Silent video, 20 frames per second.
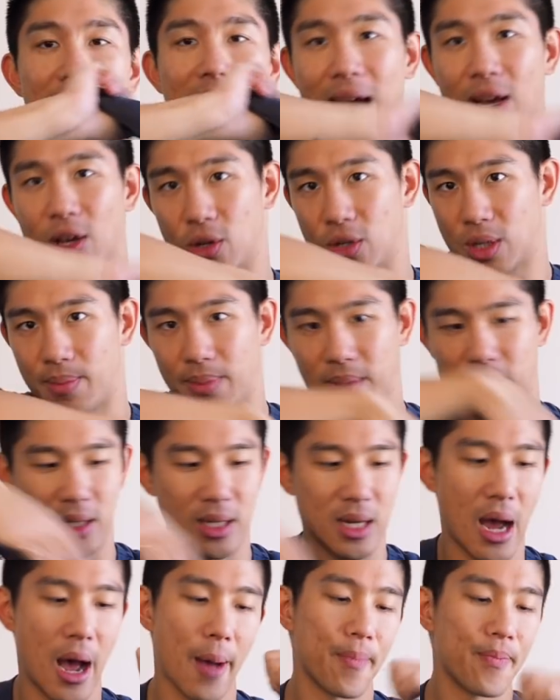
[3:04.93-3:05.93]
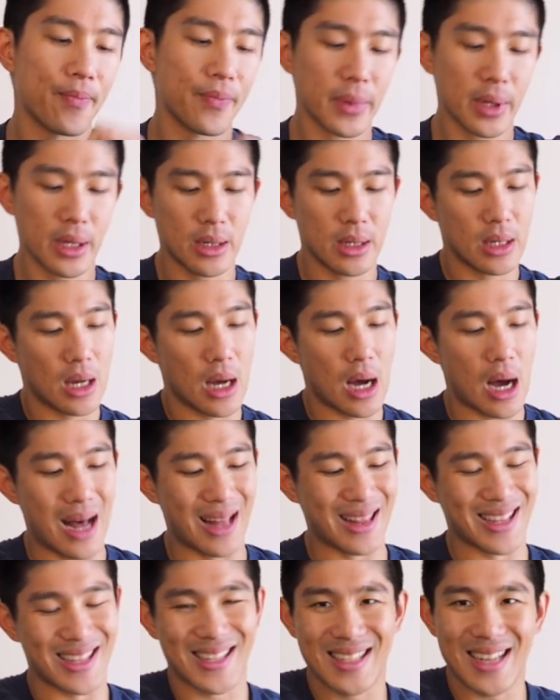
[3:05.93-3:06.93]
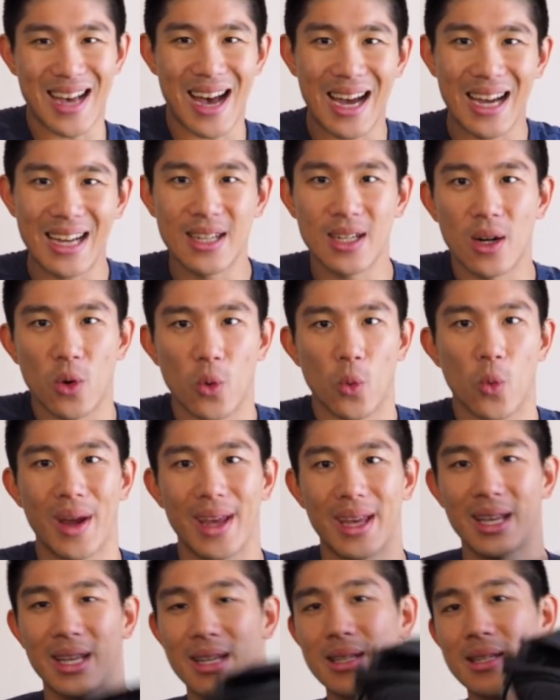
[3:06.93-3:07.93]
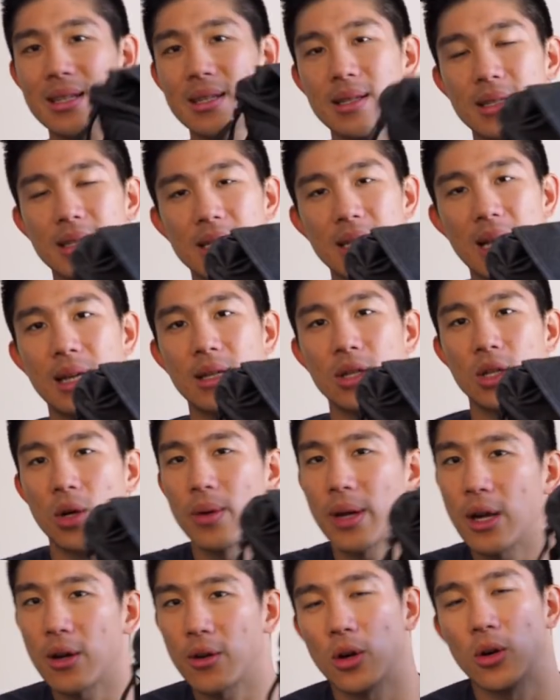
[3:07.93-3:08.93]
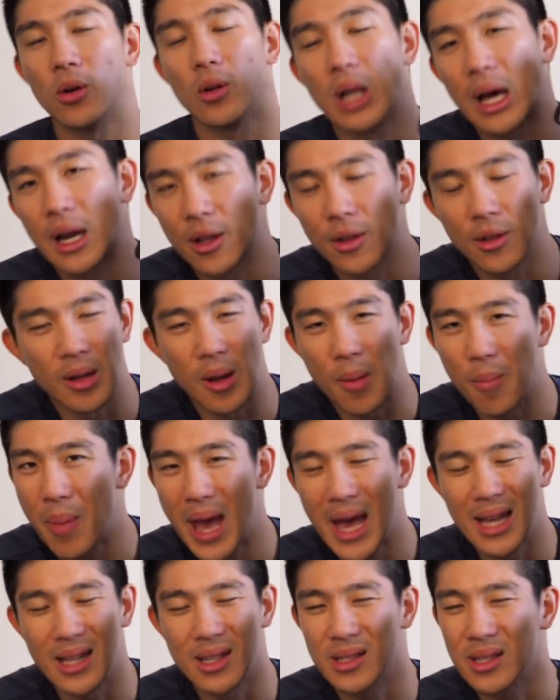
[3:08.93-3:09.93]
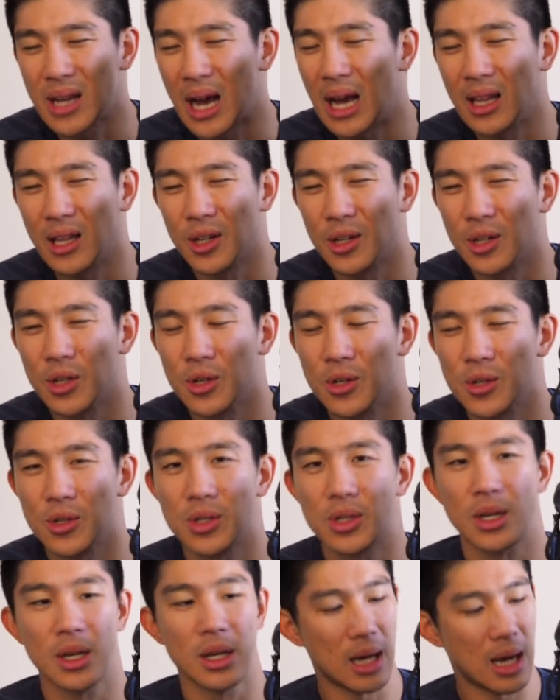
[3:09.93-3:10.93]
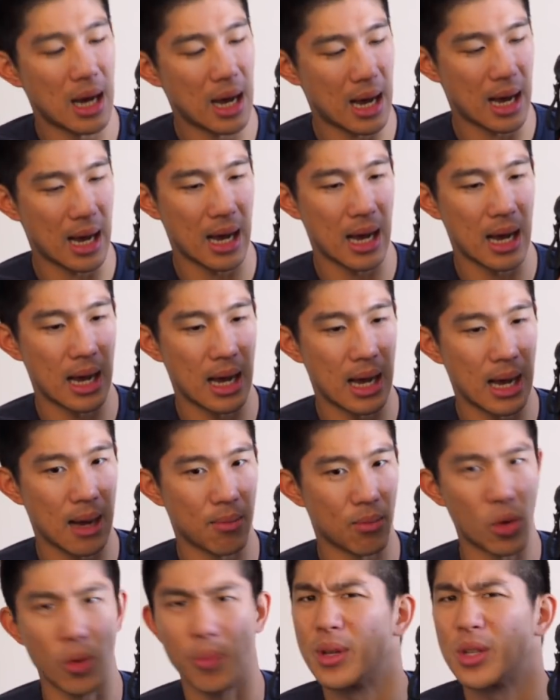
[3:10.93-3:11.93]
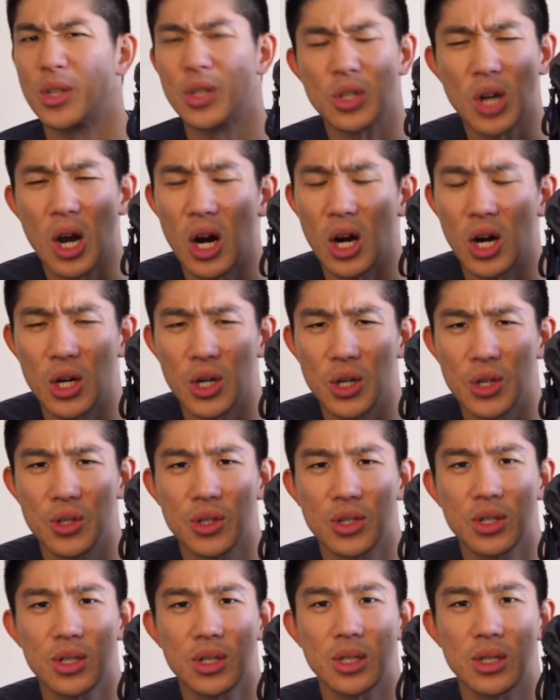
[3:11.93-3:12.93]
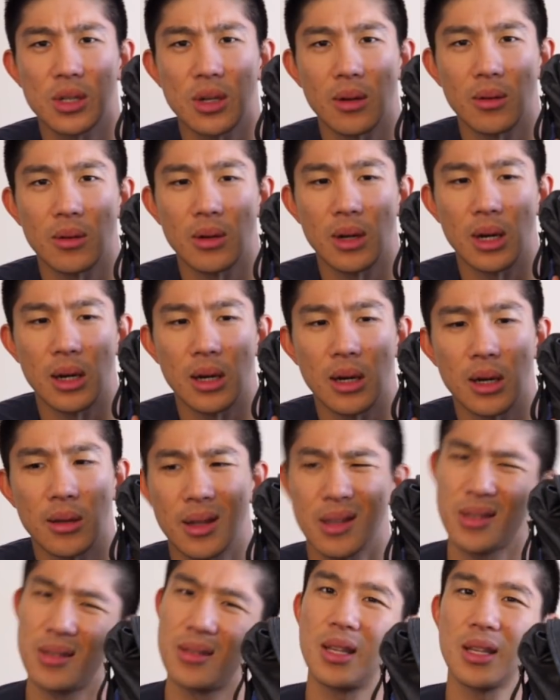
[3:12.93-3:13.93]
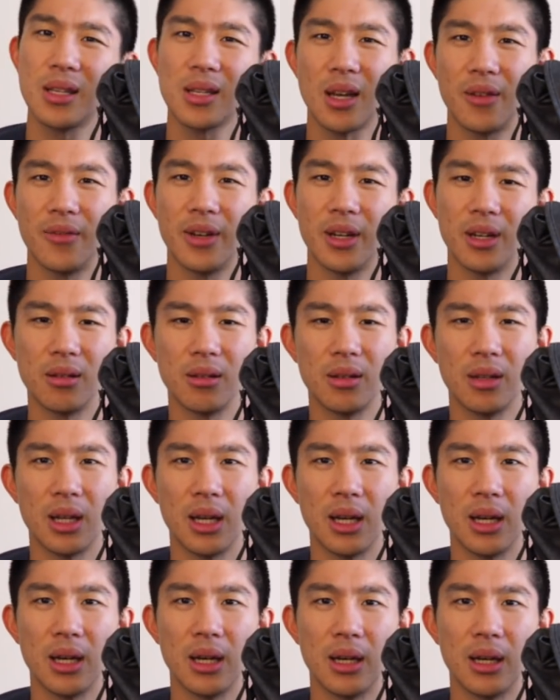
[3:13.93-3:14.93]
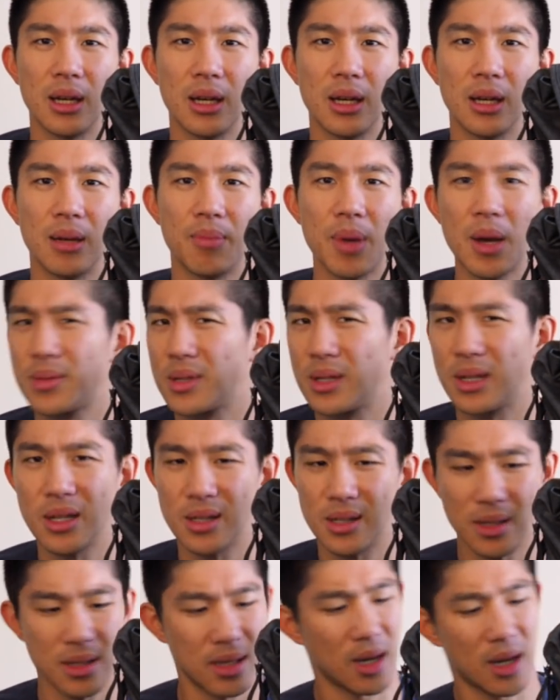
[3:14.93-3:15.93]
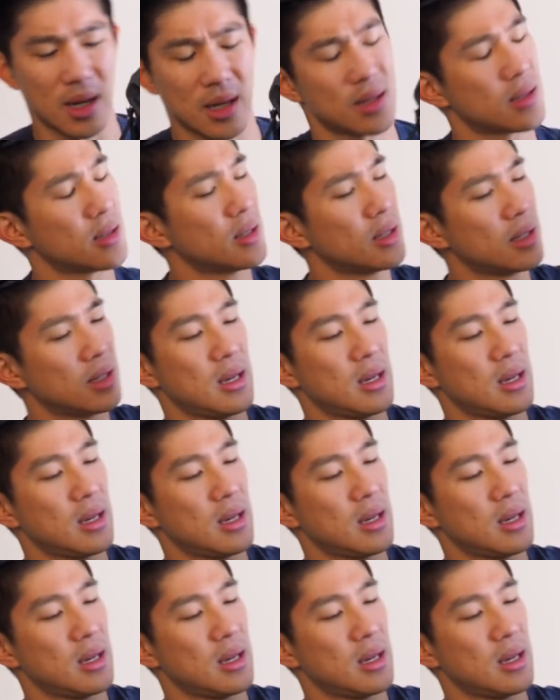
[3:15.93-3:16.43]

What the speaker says: That goes up on the top. On the side wings, don't carry a whole lot other than pens, highlighters, more business cards. That's kind of it. Pepsi AC, I guess.